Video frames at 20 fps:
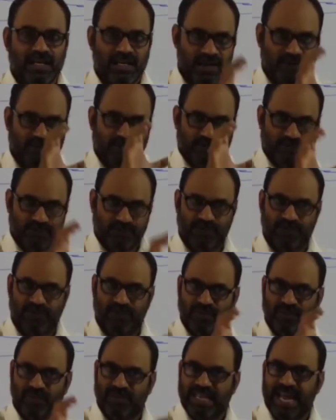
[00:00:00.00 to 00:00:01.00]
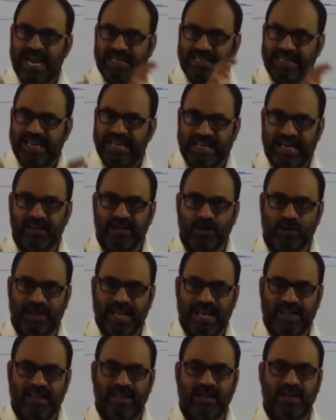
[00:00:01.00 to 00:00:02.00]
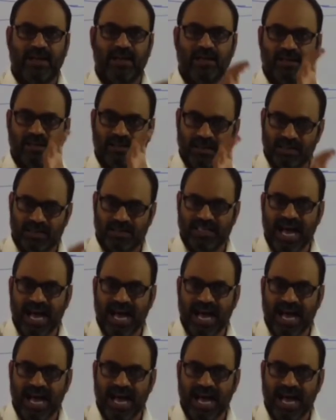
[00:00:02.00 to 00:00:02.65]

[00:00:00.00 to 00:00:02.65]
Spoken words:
If they are taken together, the